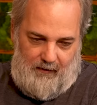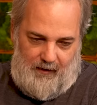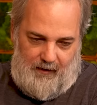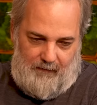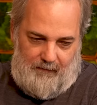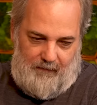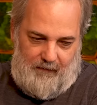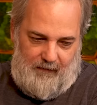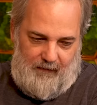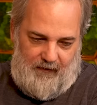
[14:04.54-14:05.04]

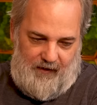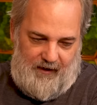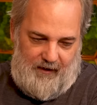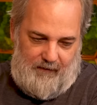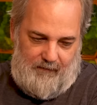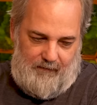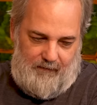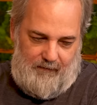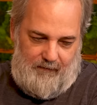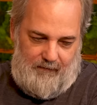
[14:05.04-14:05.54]

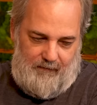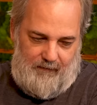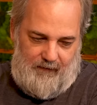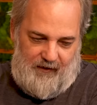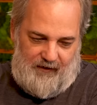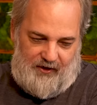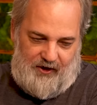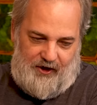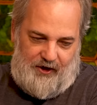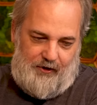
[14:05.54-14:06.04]

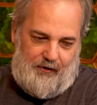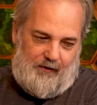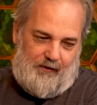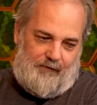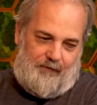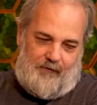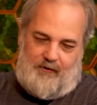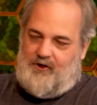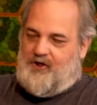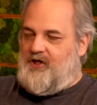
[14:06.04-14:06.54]
the cure
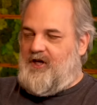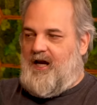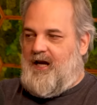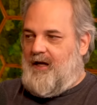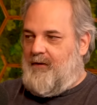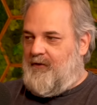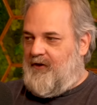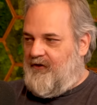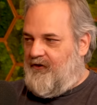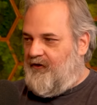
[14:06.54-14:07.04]
for
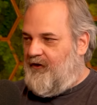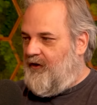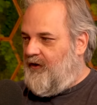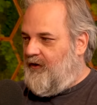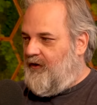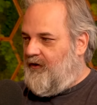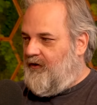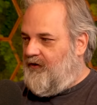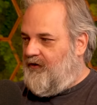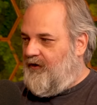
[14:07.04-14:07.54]
shame is
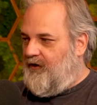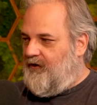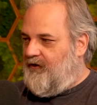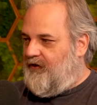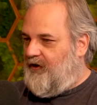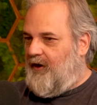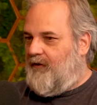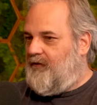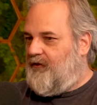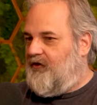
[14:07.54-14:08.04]

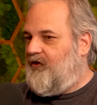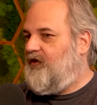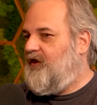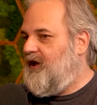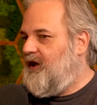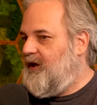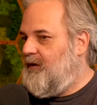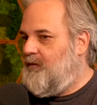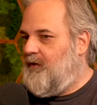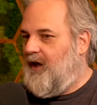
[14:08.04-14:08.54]

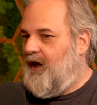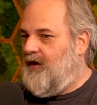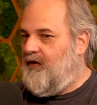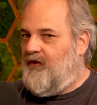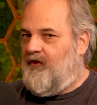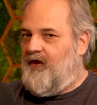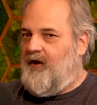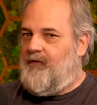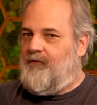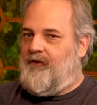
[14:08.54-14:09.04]
self-esteem, and
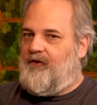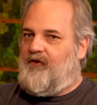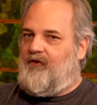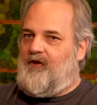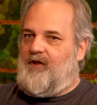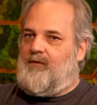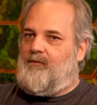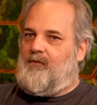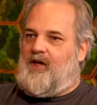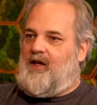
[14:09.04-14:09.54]

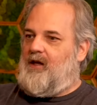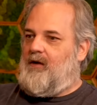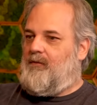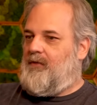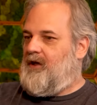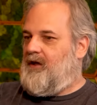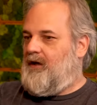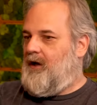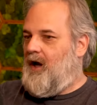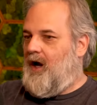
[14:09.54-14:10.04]
self-esteem can't
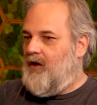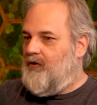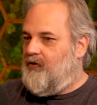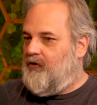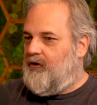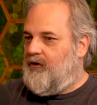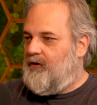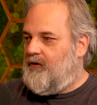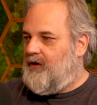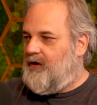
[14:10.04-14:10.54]
be
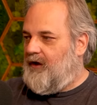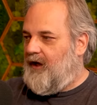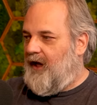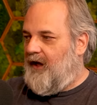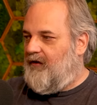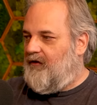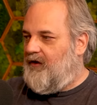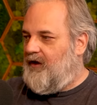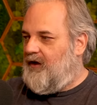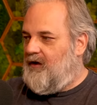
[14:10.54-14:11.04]
conjured.
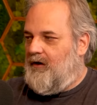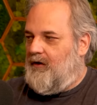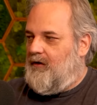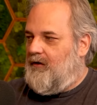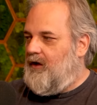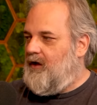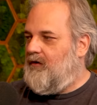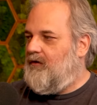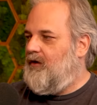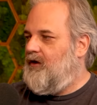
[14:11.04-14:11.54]

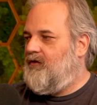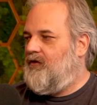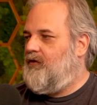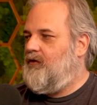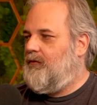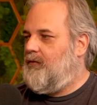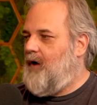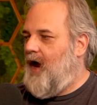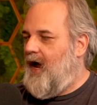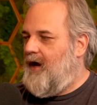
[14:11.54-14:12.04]
It's
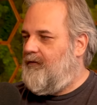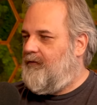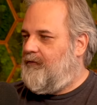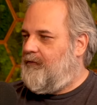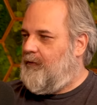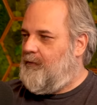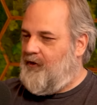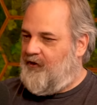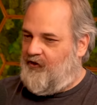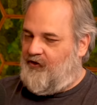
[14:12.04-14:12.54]
derived
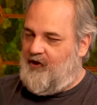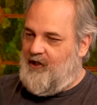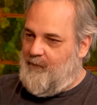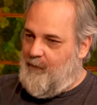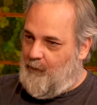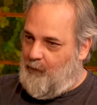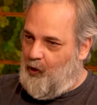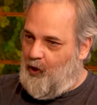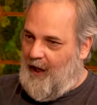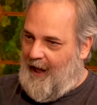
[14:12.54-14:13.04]
from
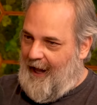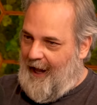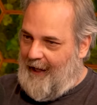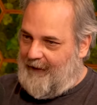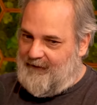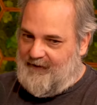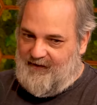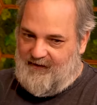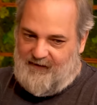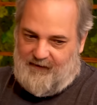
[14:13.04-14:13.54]
esteemable
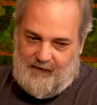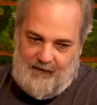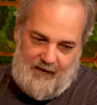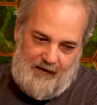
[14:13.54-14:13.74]
acts.